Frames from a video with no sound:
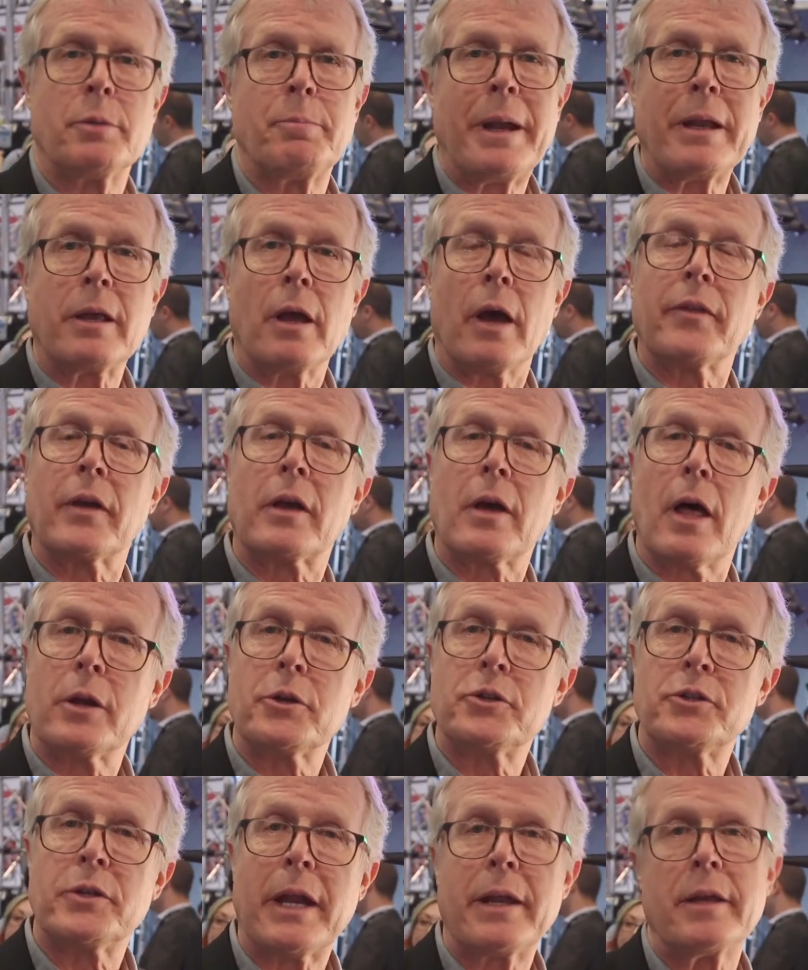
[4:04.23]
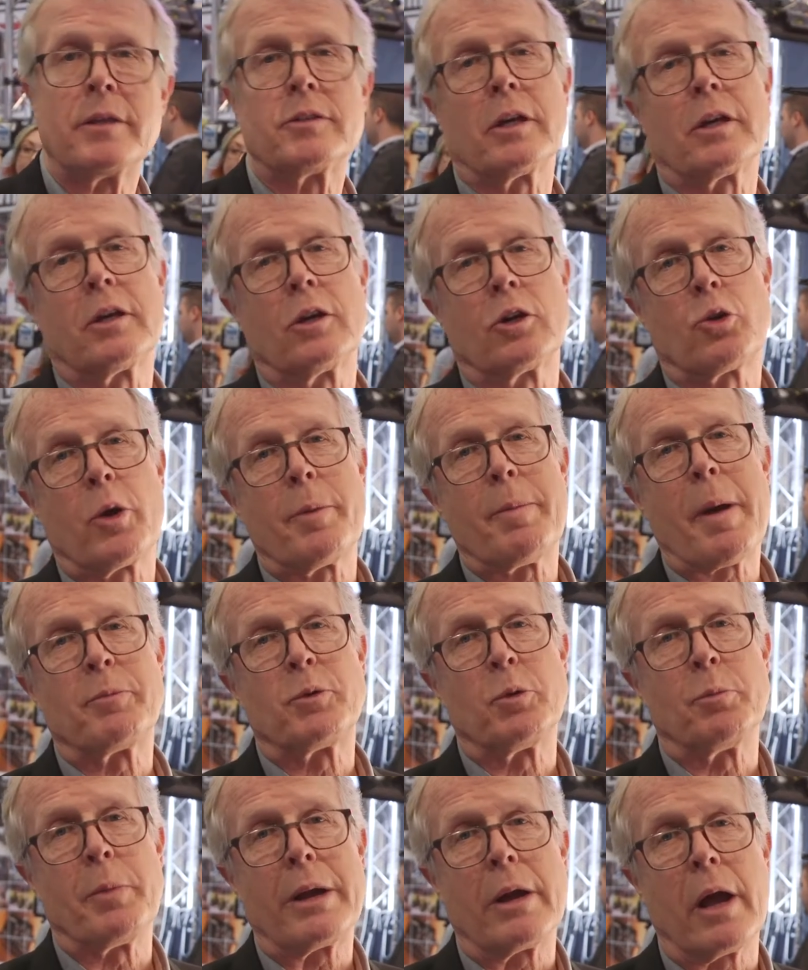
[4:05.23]
Depending on the color settings, it can creep
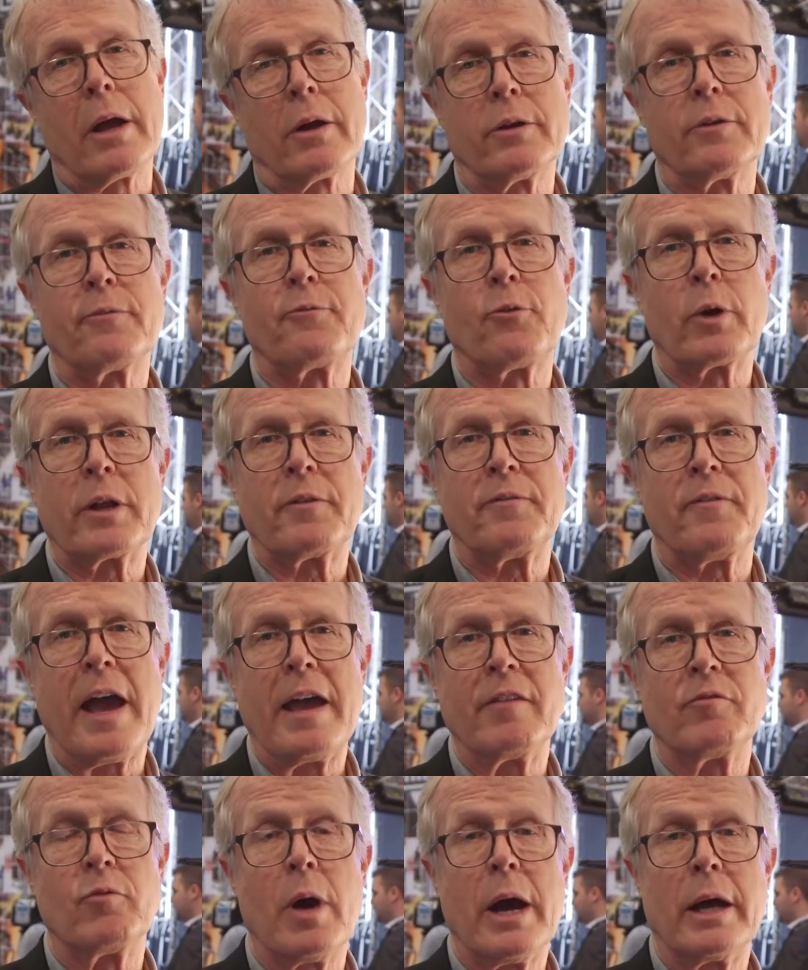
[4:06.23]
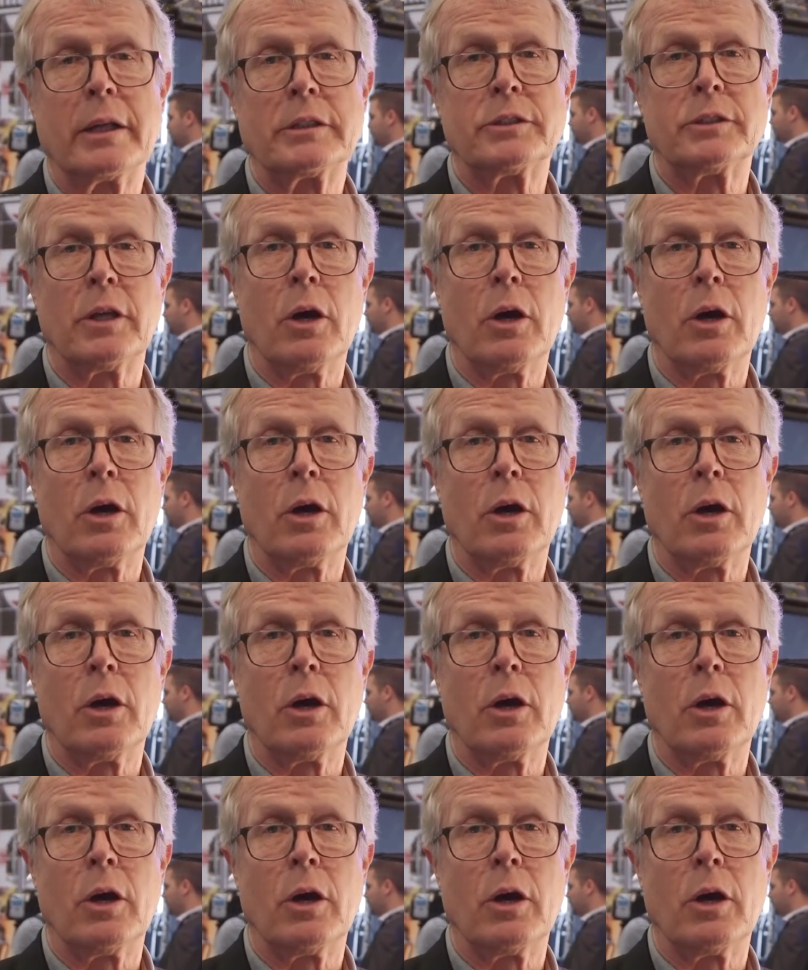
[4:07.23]
up to about 145 watts.